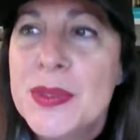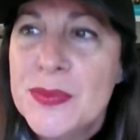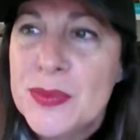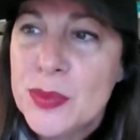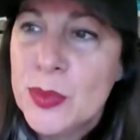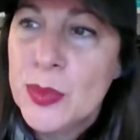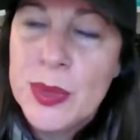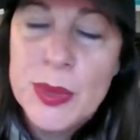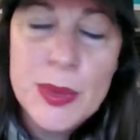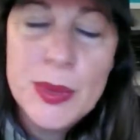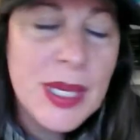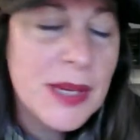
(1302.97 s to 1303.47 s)

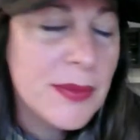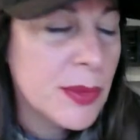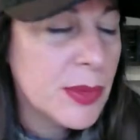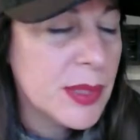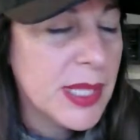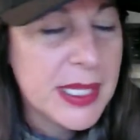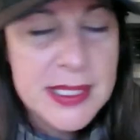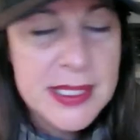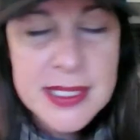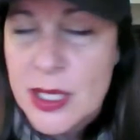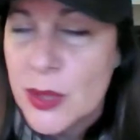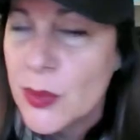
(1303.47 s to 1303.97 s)
We have, like
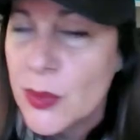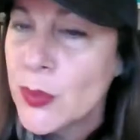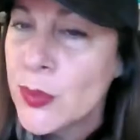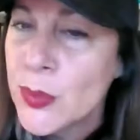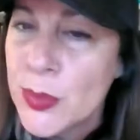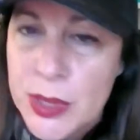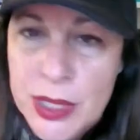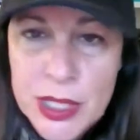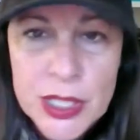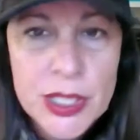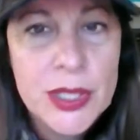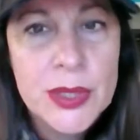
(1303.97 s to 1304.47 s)
I said, a
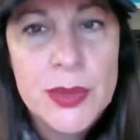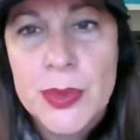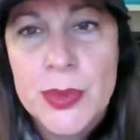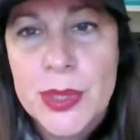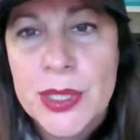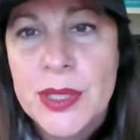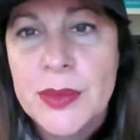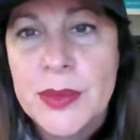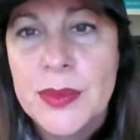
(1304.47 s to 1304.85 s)
really good working